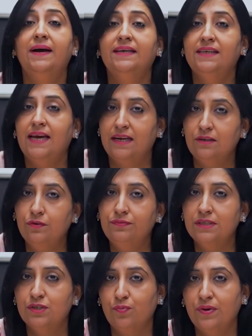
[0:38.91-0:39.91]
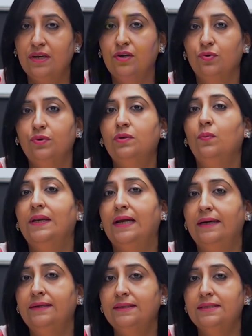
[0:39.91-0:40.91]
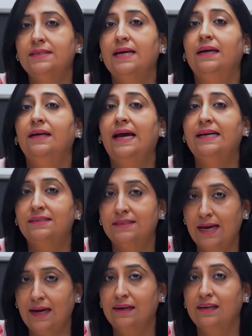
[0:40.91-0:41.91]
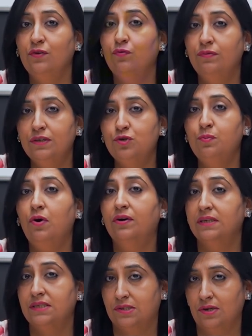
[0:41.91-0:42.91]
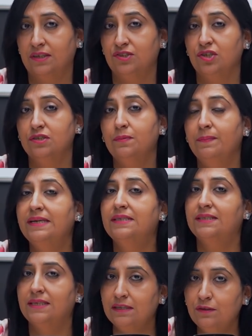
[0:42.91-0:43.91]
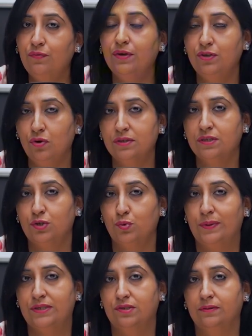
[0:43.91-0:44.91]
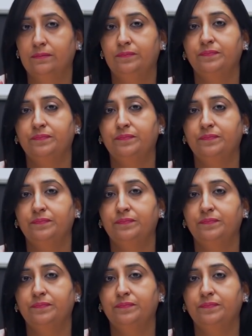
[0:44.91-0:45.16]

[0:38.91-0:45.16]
By the end of this video, you will understand exactly which mortgage structures make sense for your situation.